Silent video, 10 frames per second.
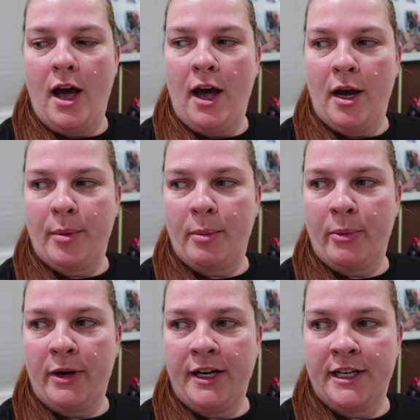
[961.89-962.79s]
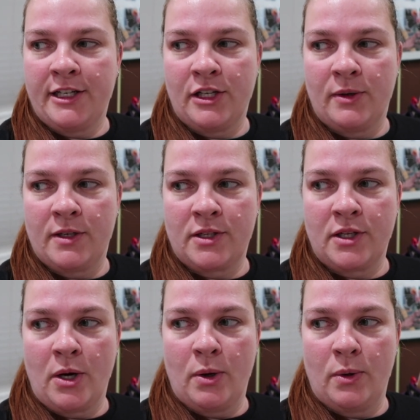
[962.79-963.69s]
Um, but what I need to do is
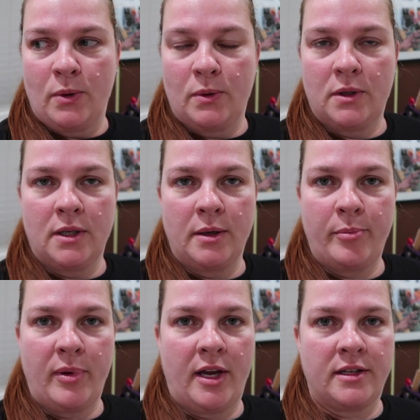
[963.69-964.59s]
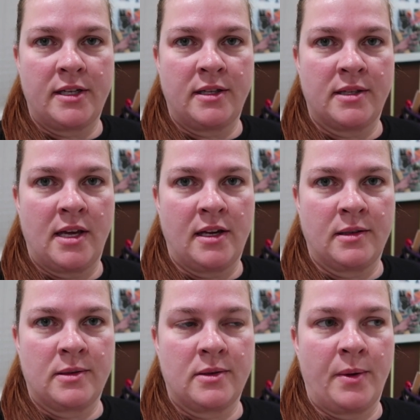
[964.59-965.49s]
sew big intense
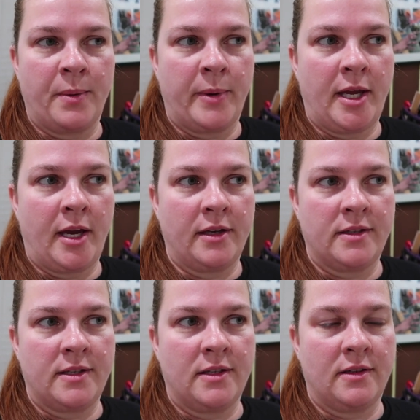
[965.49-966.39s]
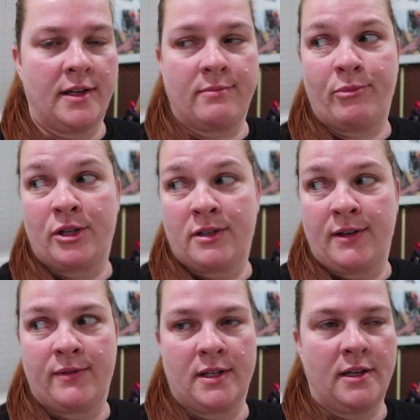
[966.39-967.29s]
things on the weekend, like put
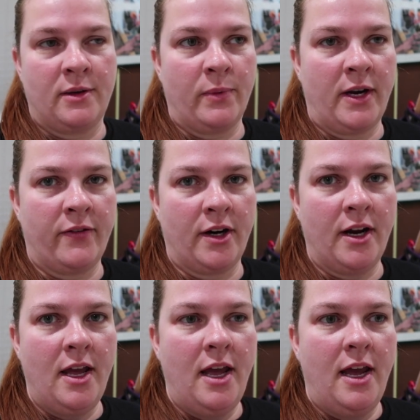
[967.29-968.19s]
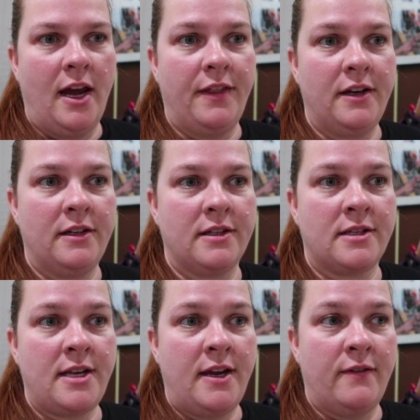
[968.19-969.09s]
sleeves in and whatever, and then
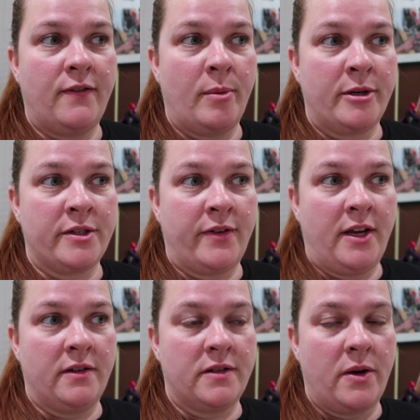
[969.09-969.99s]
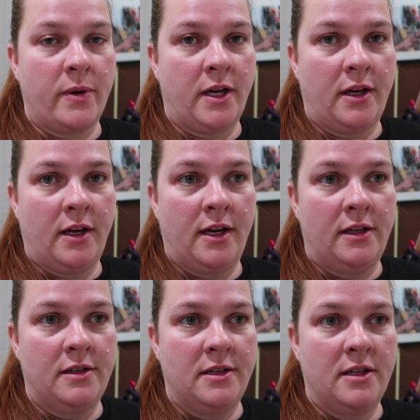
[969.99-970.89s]
save a bunch of hand sewing
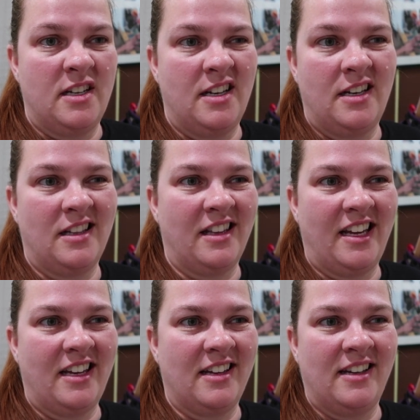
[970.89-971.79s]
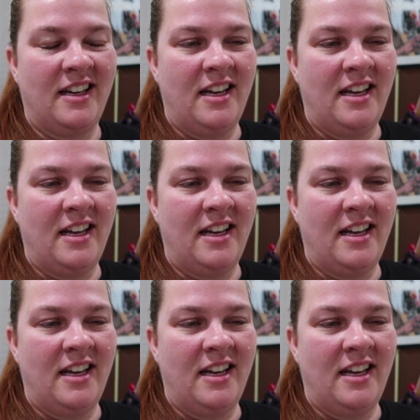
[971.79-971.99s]
and like